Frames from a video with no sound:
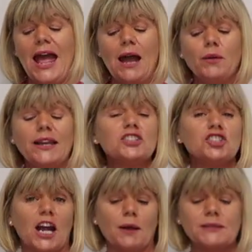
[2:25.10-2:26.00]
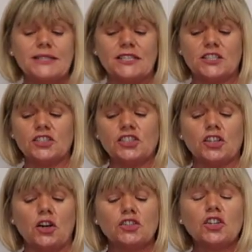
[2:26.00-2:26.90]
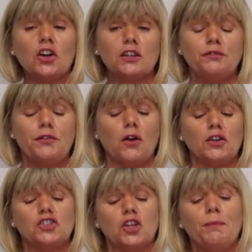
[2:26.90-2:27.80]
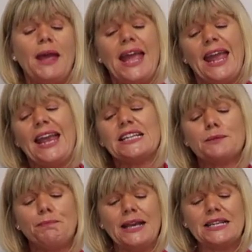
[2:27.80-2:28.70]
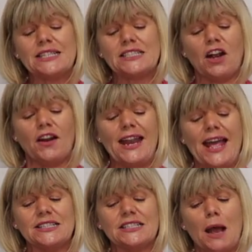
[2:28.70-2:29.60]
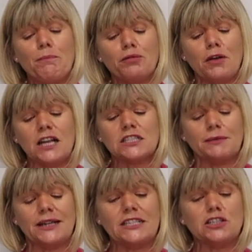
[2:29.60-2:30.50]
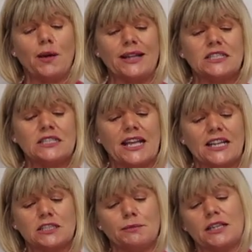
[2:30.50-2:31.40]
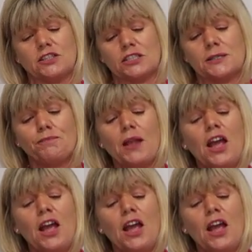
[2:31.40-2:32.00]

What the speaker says: And with a sharp scissors, you're going to cut the foliage up into pieces or lengths approximately 20 centimetres.